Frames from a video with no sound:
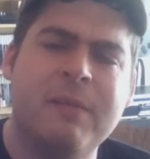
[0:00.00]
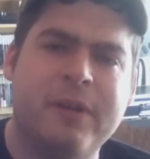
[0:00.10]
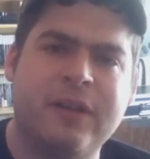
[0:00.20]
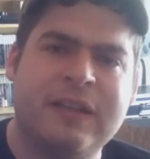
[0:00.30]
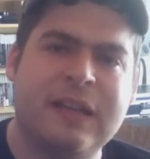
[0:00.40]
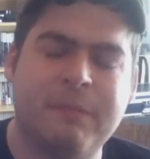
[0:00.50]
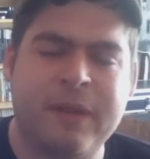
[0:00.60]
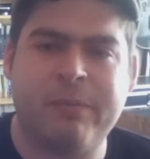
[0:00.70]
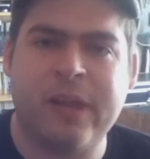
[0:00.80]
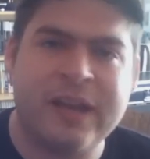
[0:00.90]
because he'll
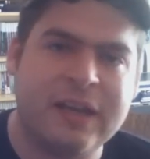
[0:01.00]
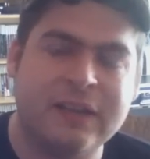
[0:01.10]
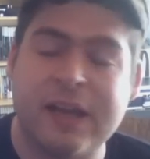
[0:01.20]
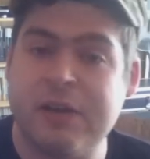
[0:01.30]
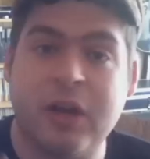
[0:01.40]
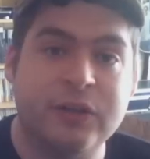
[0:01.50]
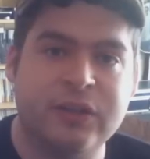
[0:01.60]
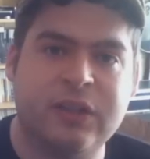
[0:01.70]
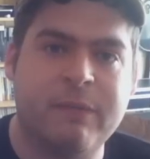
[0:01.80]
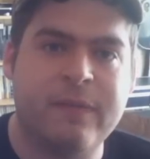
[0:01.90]
be playing it like
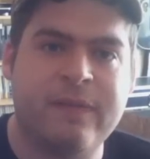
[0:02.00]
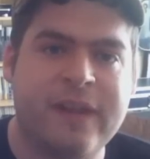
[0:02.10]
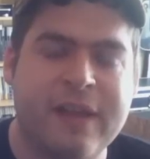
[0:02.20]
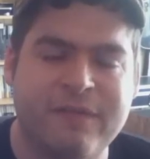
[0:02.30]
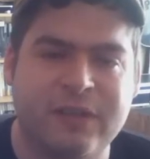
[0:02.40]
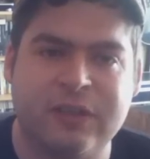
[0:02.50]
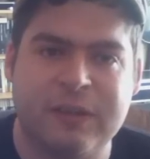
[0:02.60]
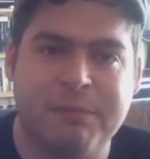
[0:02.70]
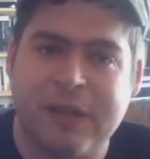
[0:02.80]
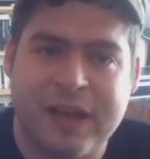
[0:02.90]
non-stop, if he ever does
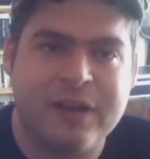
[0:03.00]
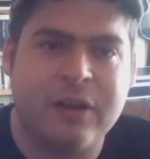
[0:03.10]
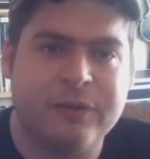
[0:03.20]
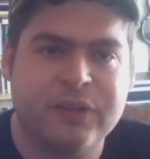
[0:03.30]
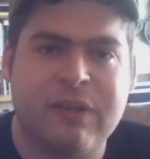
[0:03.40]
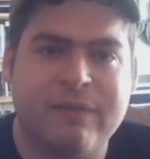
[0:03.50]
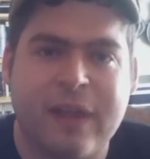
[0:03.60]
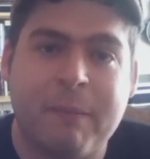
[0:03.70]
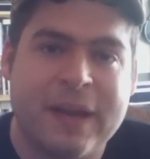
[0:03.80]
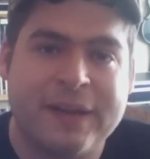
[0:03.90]
it play it non-stop,
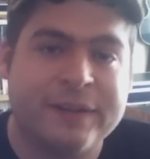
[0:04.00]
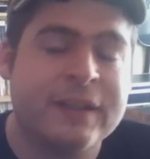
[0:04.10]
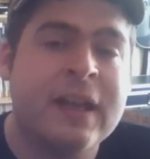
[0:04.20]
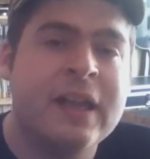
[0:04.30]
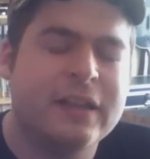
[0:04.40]
that means